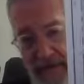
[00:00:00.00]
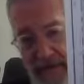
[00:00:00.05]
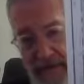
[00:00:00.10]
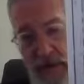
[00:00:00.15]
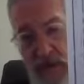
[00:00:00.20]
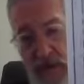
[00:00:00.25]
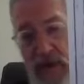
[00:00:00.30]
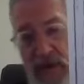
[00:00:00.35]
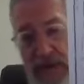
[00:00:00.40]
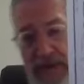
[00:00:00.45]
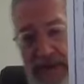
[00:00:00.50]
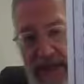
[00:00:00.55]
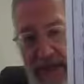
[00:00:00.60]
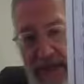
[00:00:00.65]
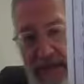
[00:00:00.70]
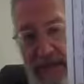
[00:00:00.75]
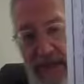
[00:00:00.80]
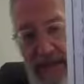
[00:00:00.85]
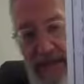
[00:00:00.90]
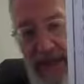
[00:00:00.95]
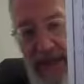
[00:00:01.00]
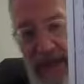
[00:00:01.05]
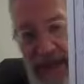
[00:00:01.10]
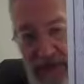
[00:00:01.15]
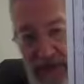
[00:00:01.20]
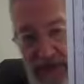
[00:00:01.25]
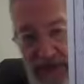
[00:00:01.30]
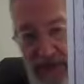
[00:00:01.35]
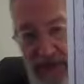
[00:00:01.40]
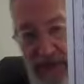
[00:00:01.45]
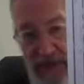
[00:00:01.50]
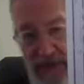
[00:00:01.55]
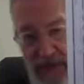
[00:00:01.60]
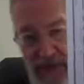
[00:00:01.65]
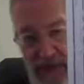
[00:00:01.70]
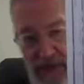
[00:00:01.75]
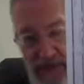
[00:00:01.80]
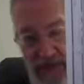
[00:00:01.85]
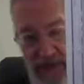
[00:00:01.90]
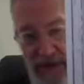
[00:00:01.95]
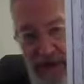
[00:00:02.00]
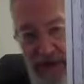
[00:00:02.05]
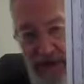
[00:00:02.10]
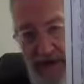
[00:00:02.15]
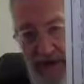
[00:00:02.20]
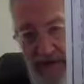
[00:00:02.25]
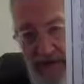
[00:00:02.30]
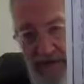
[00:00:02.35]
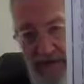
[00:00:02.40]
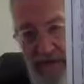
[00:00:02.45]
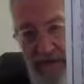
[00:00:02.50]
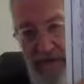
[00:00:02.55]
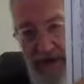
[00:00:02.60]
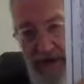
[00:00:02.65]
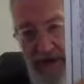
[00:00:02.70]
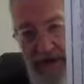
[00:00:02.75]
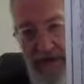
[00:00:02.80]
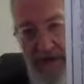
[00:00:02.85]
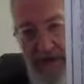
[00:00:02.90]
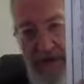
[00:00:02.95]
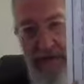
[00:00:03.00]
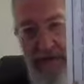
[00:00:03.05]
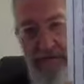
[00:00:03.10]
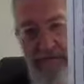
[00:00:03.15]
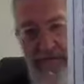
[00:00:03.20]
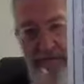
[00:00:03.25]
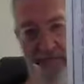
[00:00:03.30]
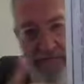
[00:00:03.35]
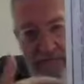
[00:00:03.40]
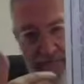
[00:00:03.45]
But once they built the Ezra's Noshim on it, rabbinically,